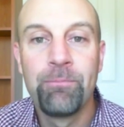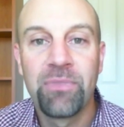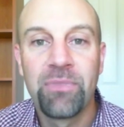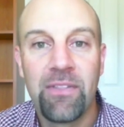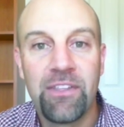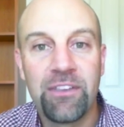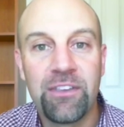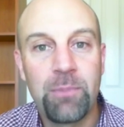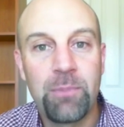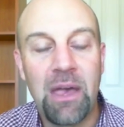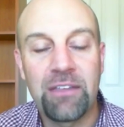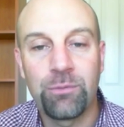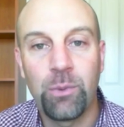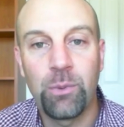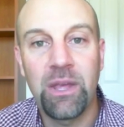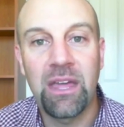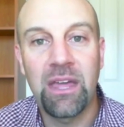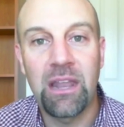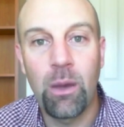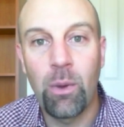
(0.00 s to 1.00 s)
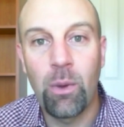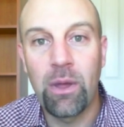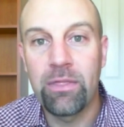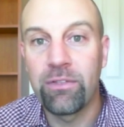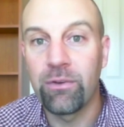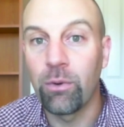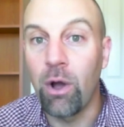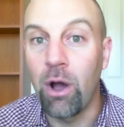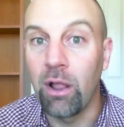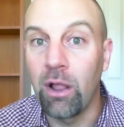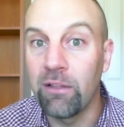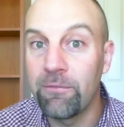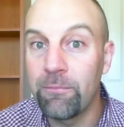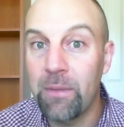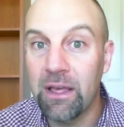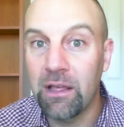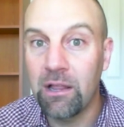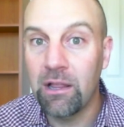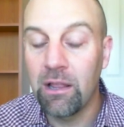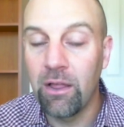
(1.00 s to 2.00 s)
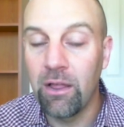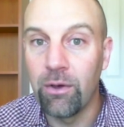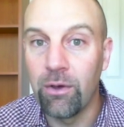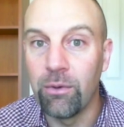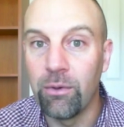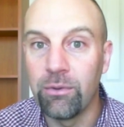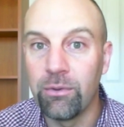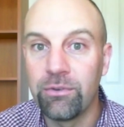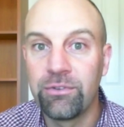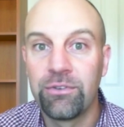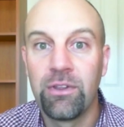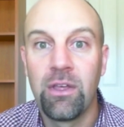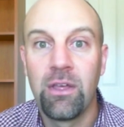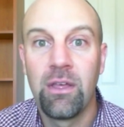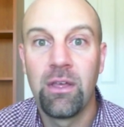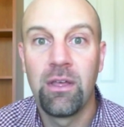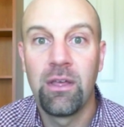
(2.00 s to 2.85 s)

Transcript: this past weekend I went through all of my clothes